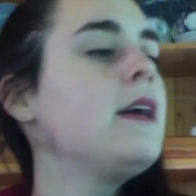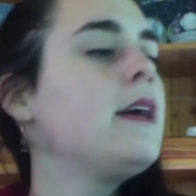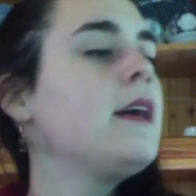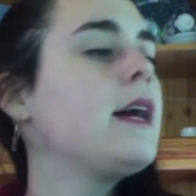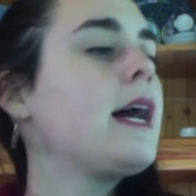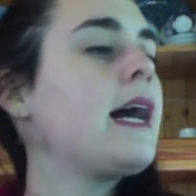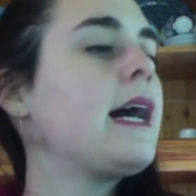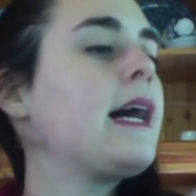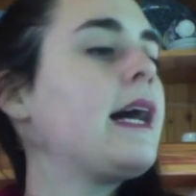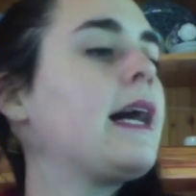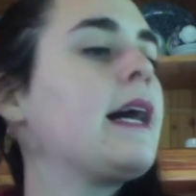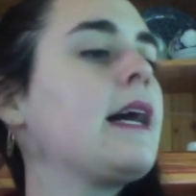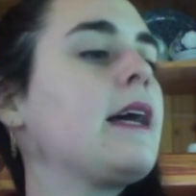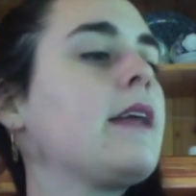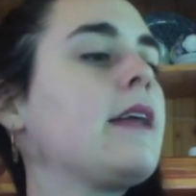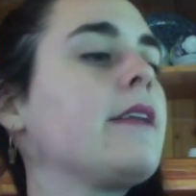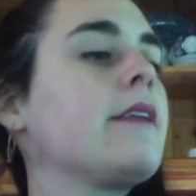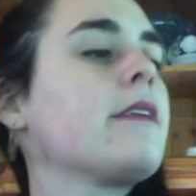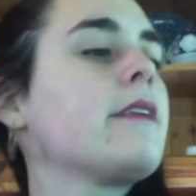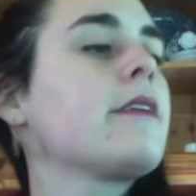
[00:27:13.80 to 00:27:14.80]

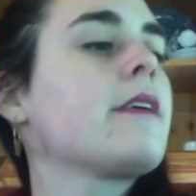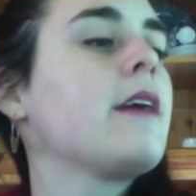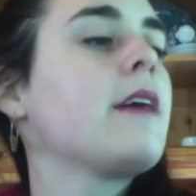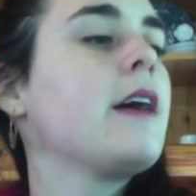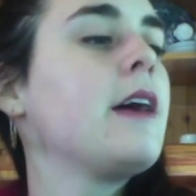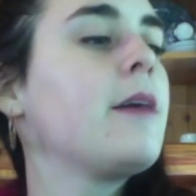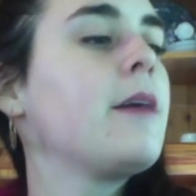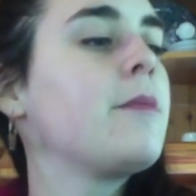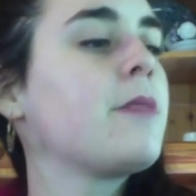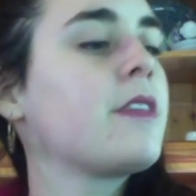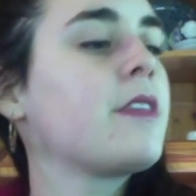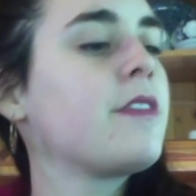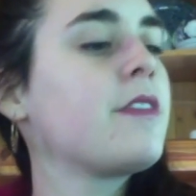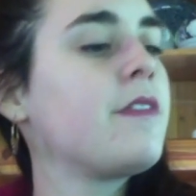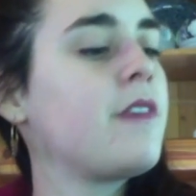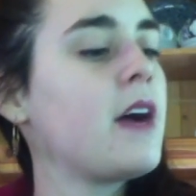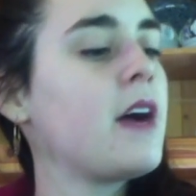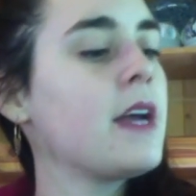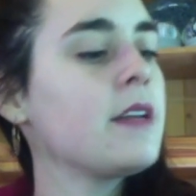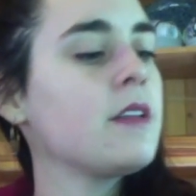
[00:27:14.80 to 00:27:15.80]
And the
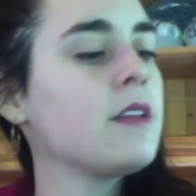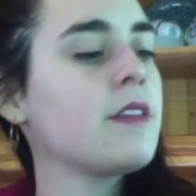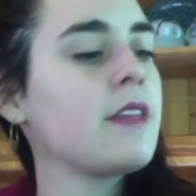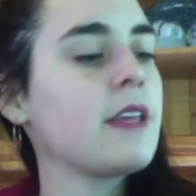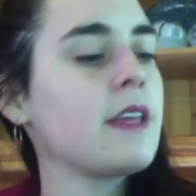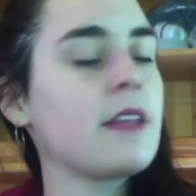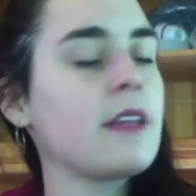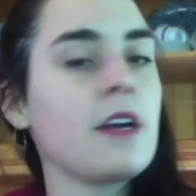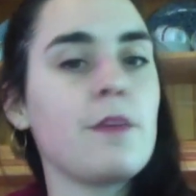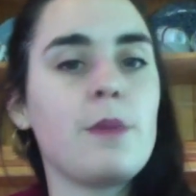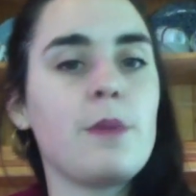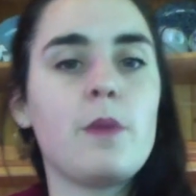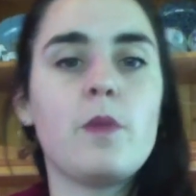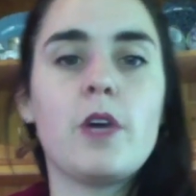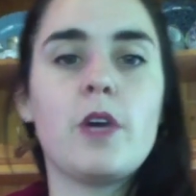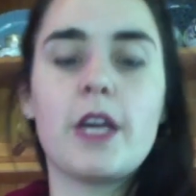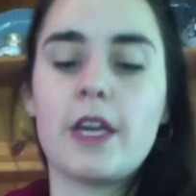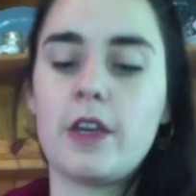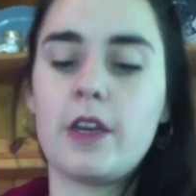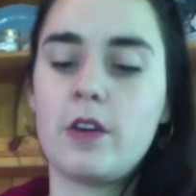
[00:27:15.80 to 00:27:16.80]
final thing that I've been
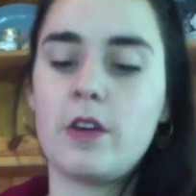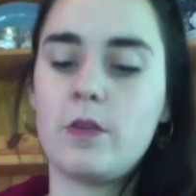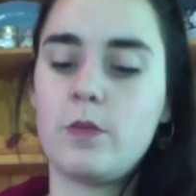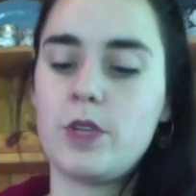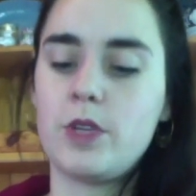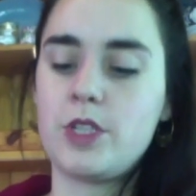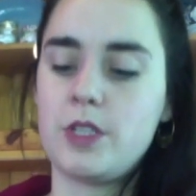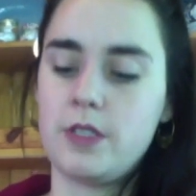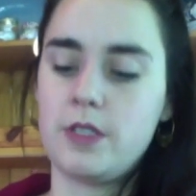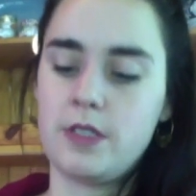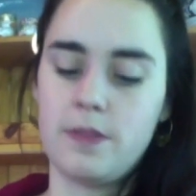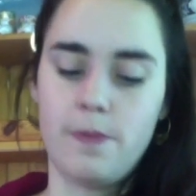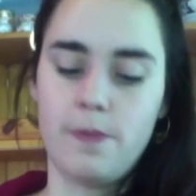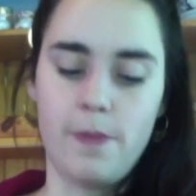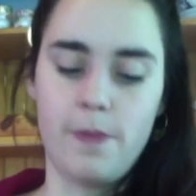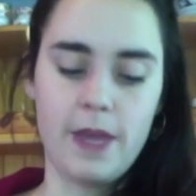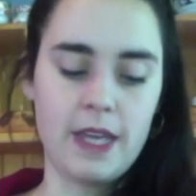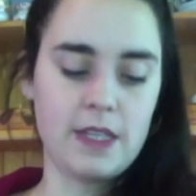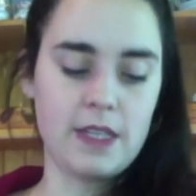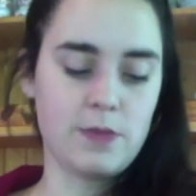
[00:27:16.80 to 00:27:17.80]
working on, which is the
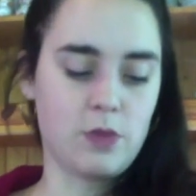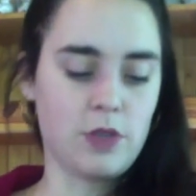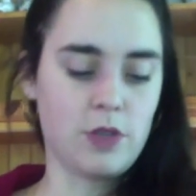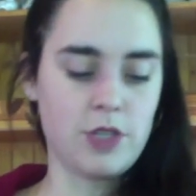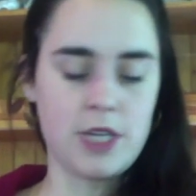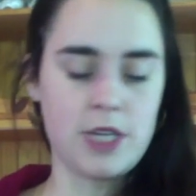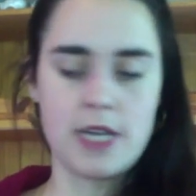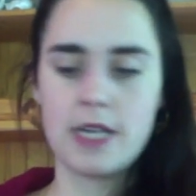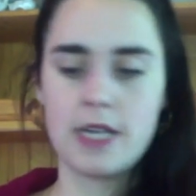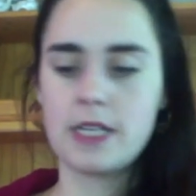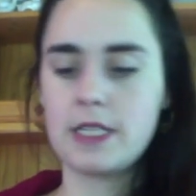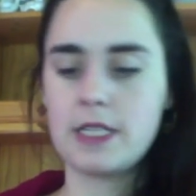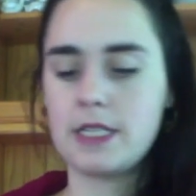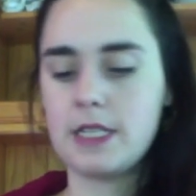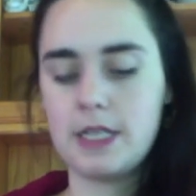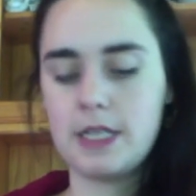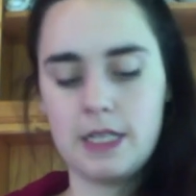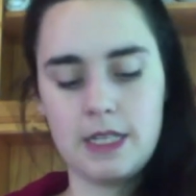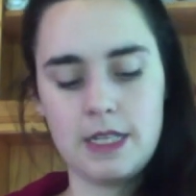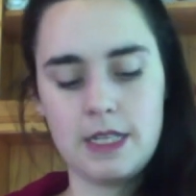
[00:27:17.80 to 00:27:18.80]
biggest
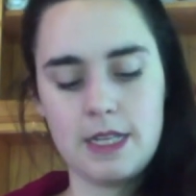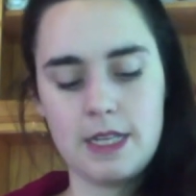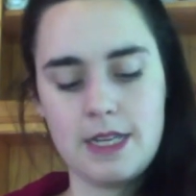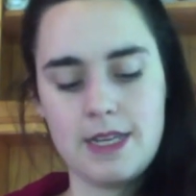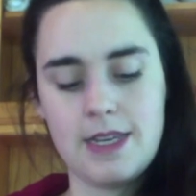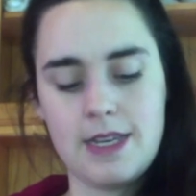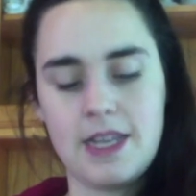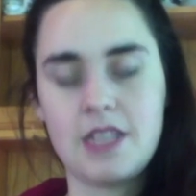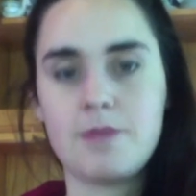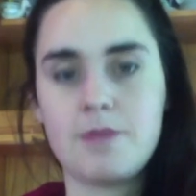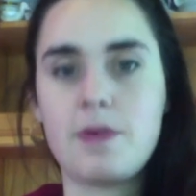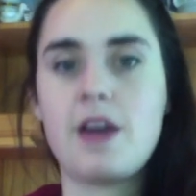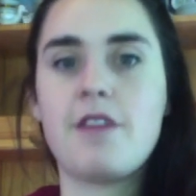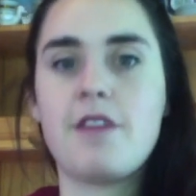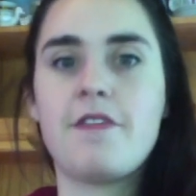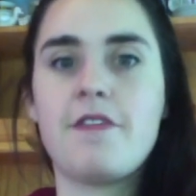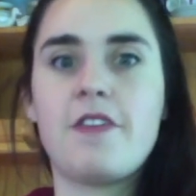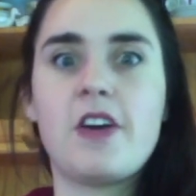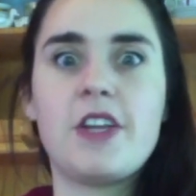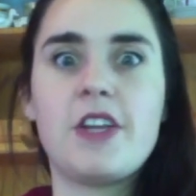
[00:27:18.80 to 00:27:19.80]
project, is my
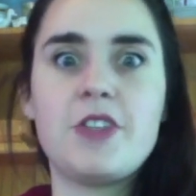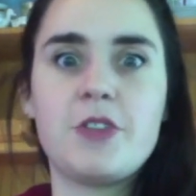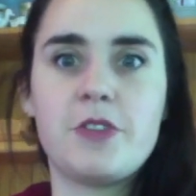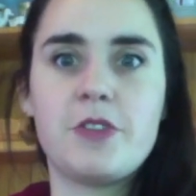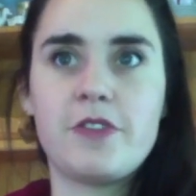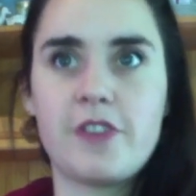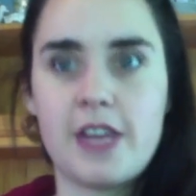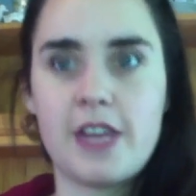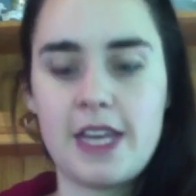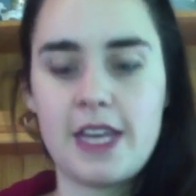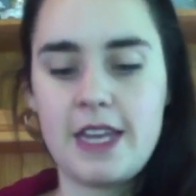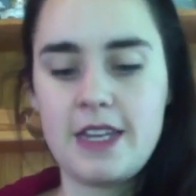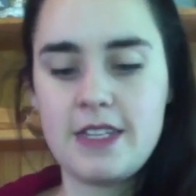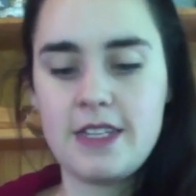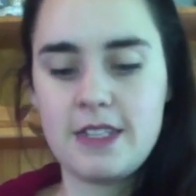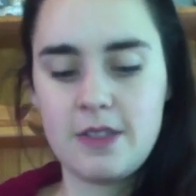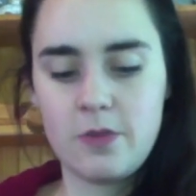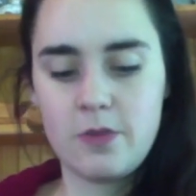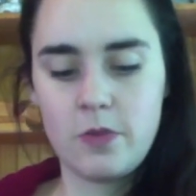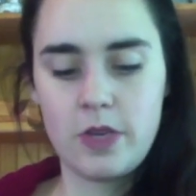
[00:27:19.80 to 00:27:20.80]
Find Your
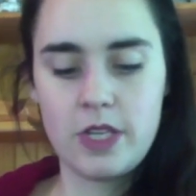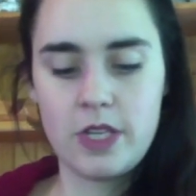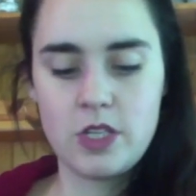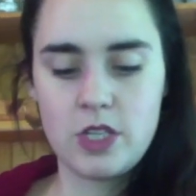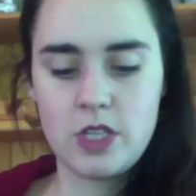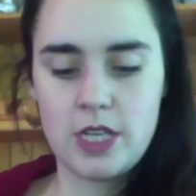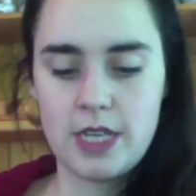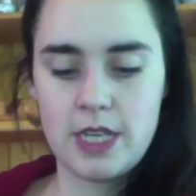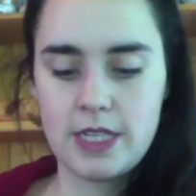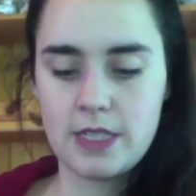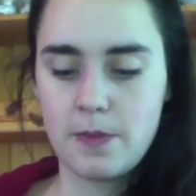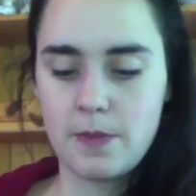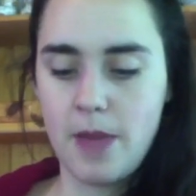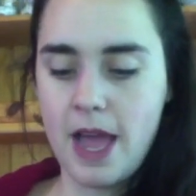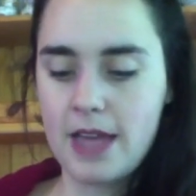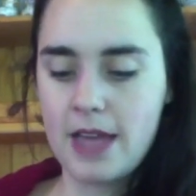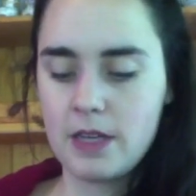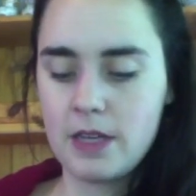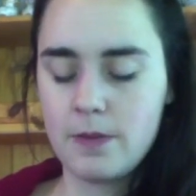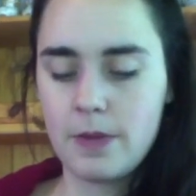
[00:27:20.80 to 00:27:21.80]
Fade, which is a
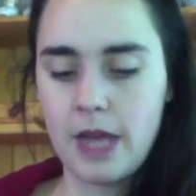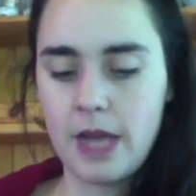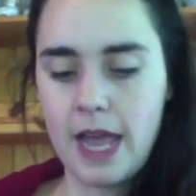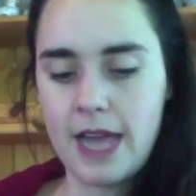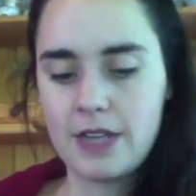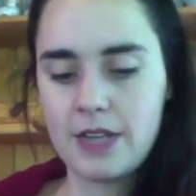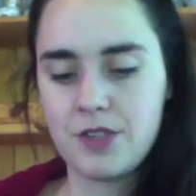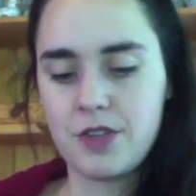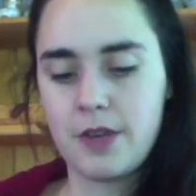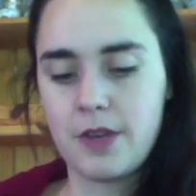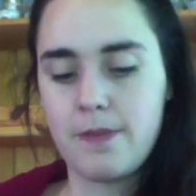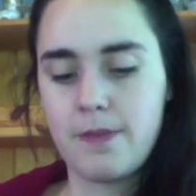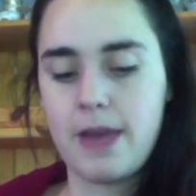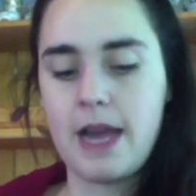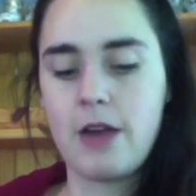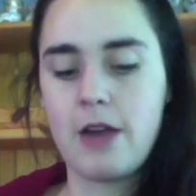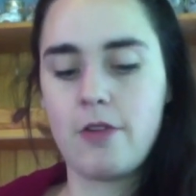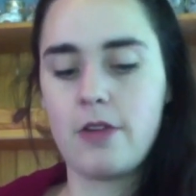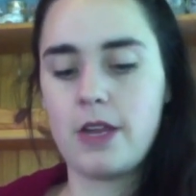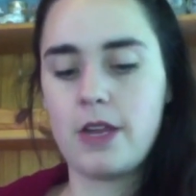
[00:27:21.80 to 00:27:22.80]
pattern by Andrea
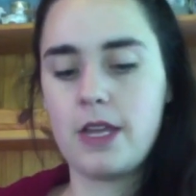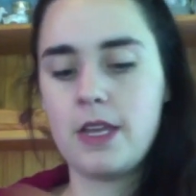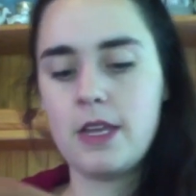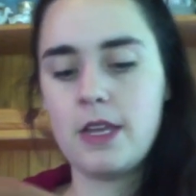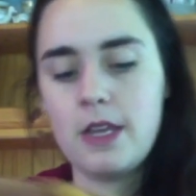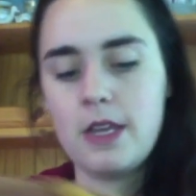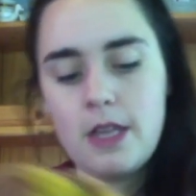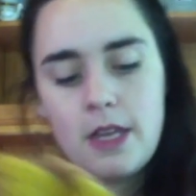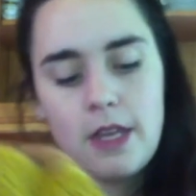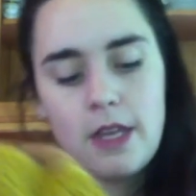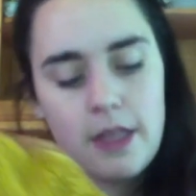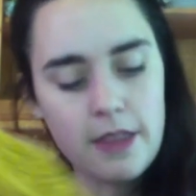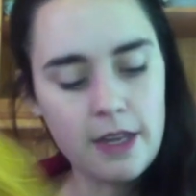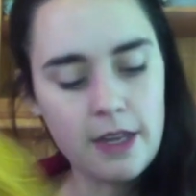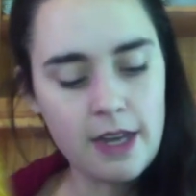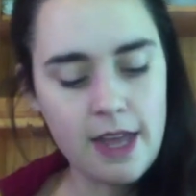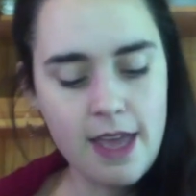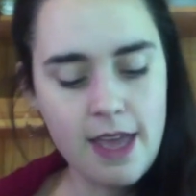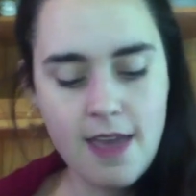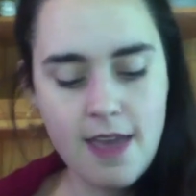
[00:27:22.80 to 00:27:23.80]
Mowry
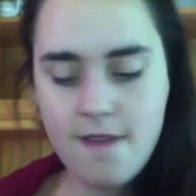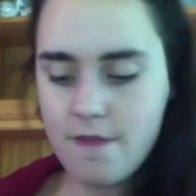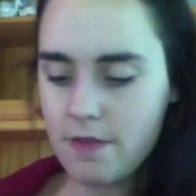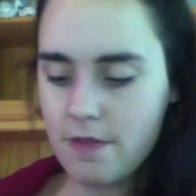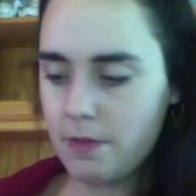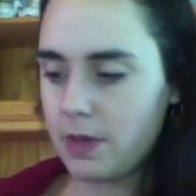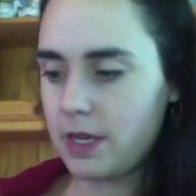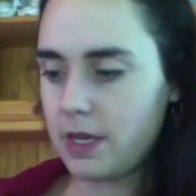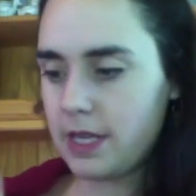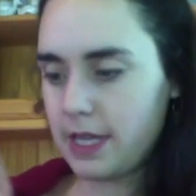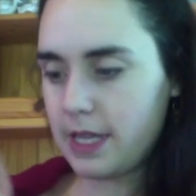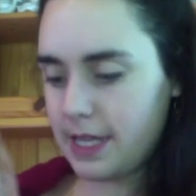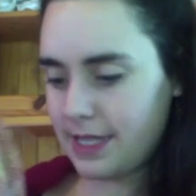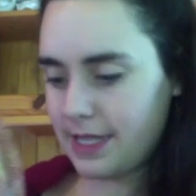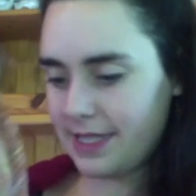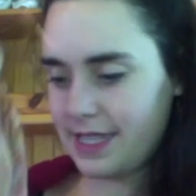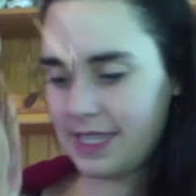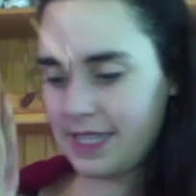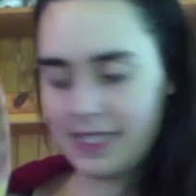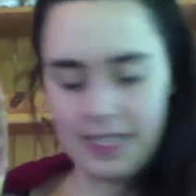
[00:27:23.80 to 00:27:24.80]
that everybody is
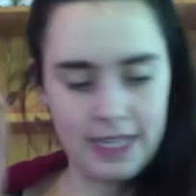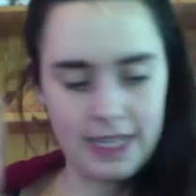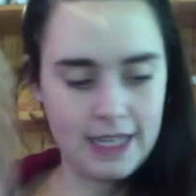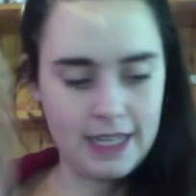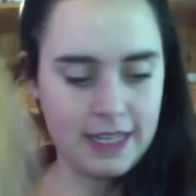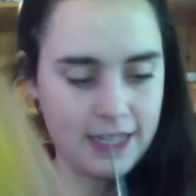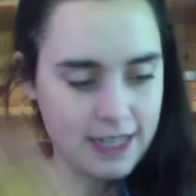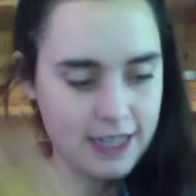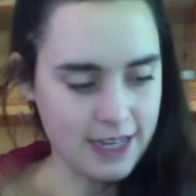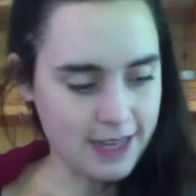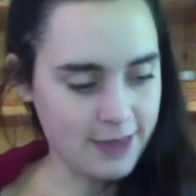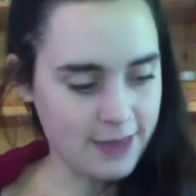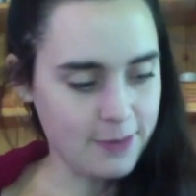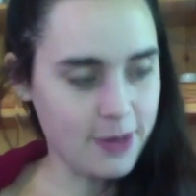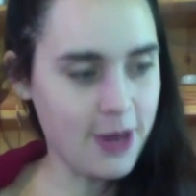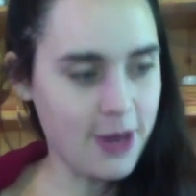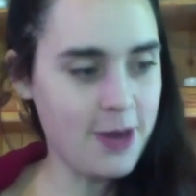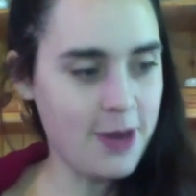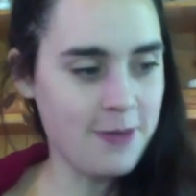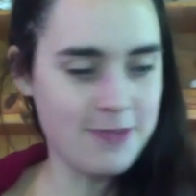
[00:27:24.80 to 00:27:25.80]
knitting at the
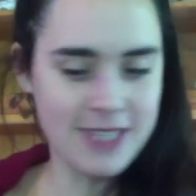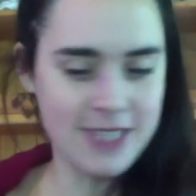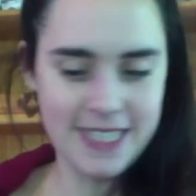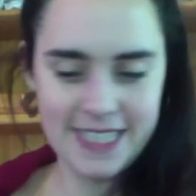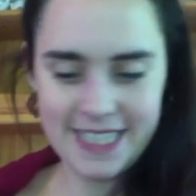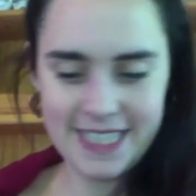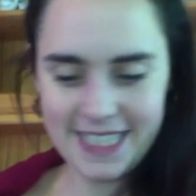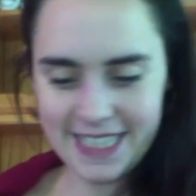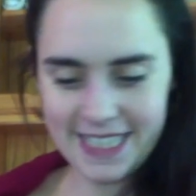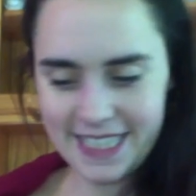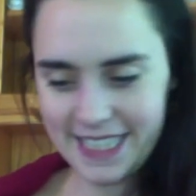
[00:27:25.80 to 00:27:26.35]
moment.